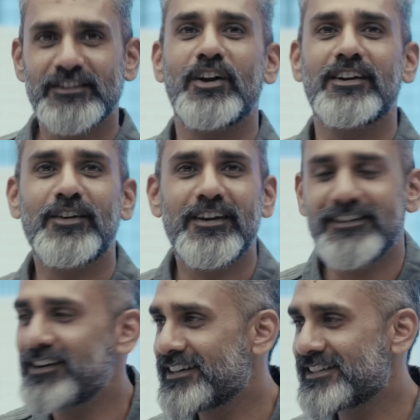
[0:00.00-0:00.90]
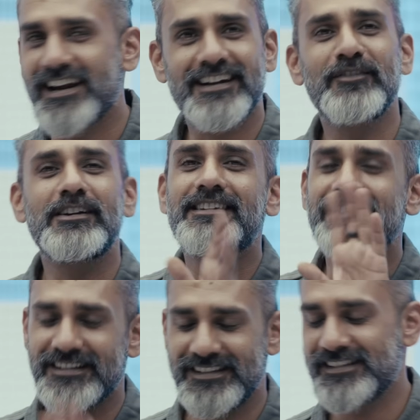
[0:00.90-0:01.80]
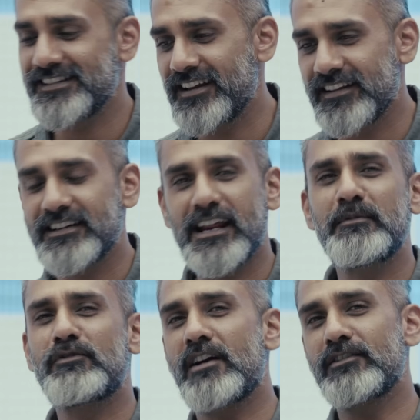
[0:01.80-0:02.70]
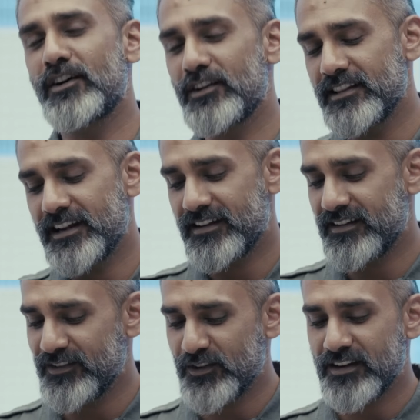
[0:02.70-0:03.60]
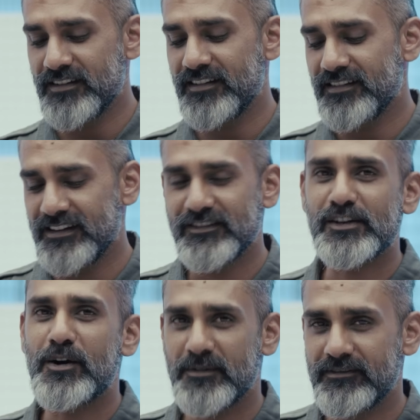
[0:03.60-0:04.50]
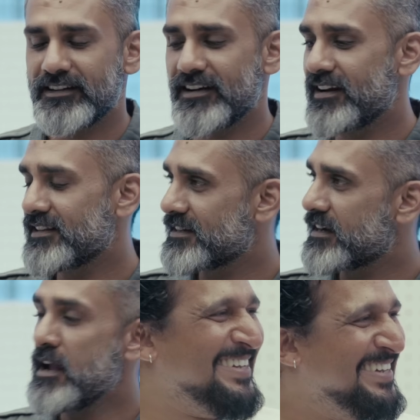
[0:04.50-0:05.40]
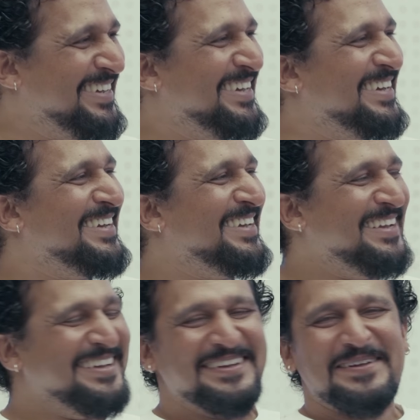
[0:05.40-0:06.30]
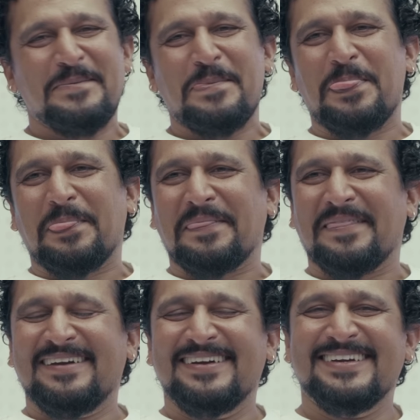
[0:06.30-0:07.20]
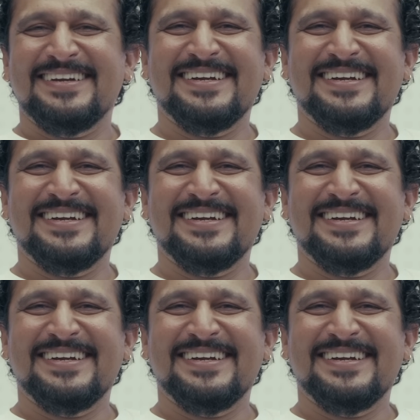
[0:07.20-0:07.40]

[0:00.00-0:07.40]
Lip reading: Sorry, okay, we got distracted. We'll discuss this another time. If you have a thought on that, you can leave us a comment. We'll try and answer it. But yeah, so I loved riding the 250